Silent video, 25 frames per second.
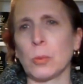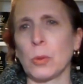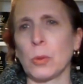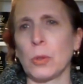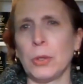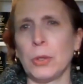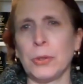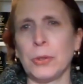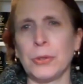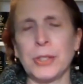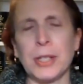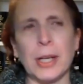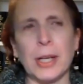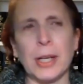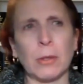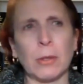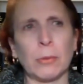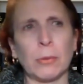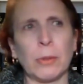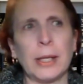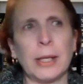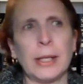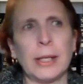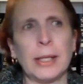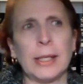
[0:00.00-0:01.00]
role, tech
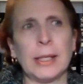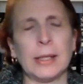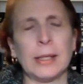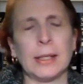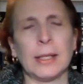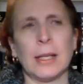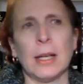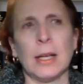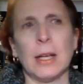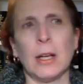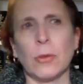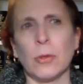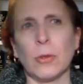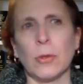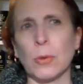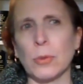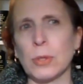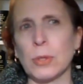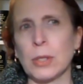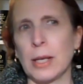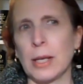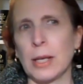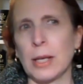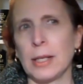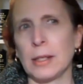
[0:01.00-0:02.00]
writing,
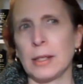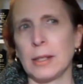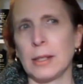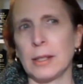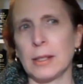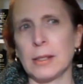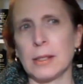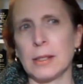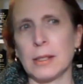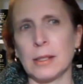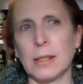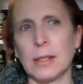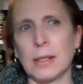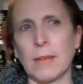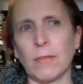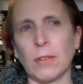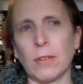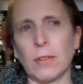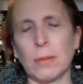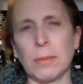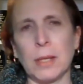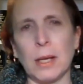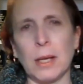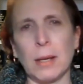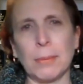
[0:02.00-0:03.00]
those kind of things can
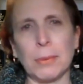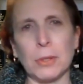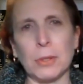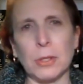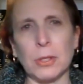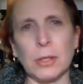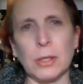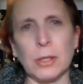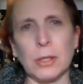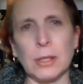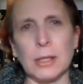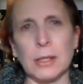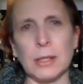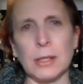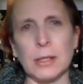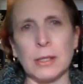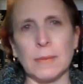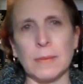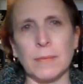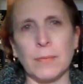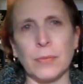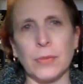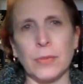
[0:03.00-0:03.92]
definitely be opportunities.